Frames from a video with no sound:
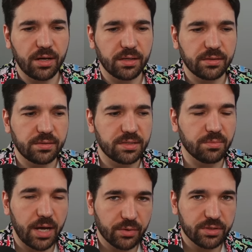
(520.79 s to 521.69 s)
on
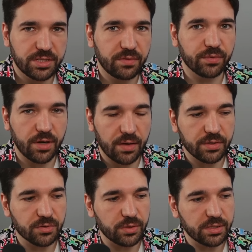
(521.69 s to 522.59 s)
democracy for
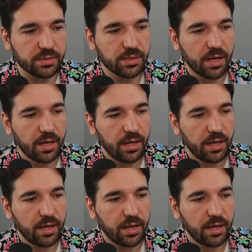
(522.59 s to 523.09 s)
obvious reasons,